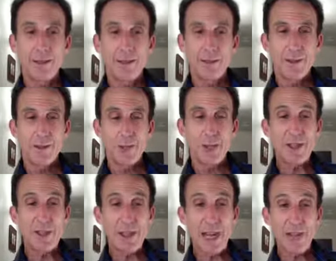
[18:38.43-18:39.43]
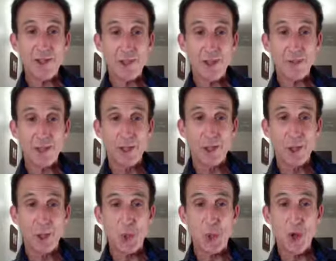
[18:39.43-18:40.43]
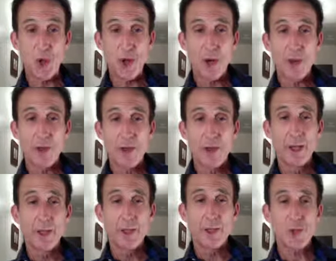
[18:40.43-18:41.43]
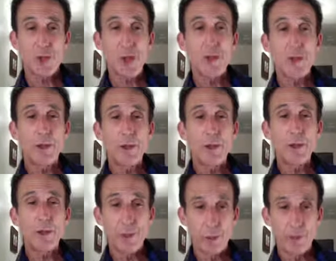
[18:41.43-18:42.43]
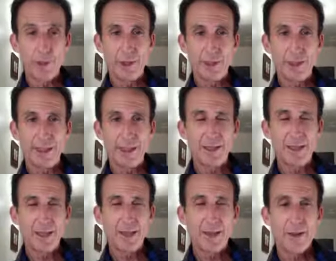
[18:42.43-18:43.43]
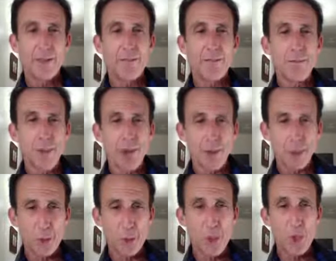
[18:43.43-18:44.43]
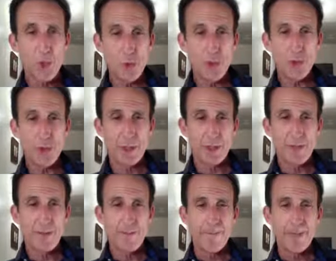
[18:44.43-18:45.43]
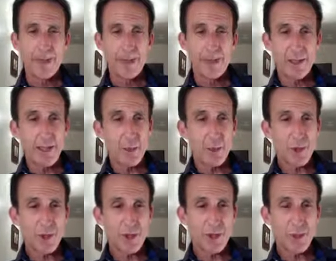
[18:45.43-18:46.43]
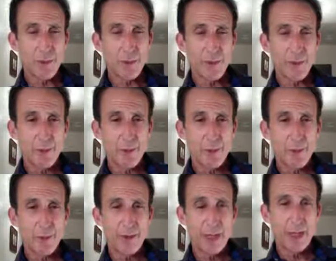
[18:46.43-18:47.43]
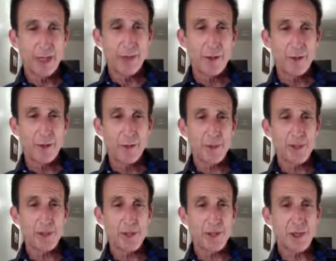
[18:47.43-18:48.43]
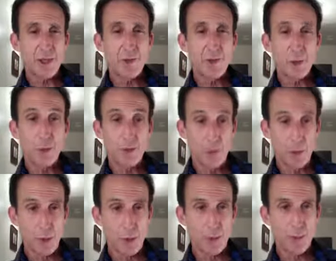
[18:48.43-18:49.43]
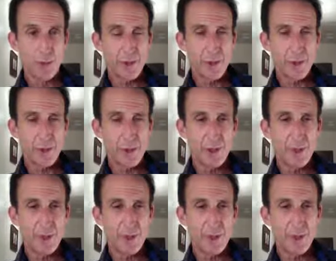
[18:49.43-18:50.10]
presentation I'm going to do on astrology revealing the mother wound and the deeper symbolism of the position of your moon position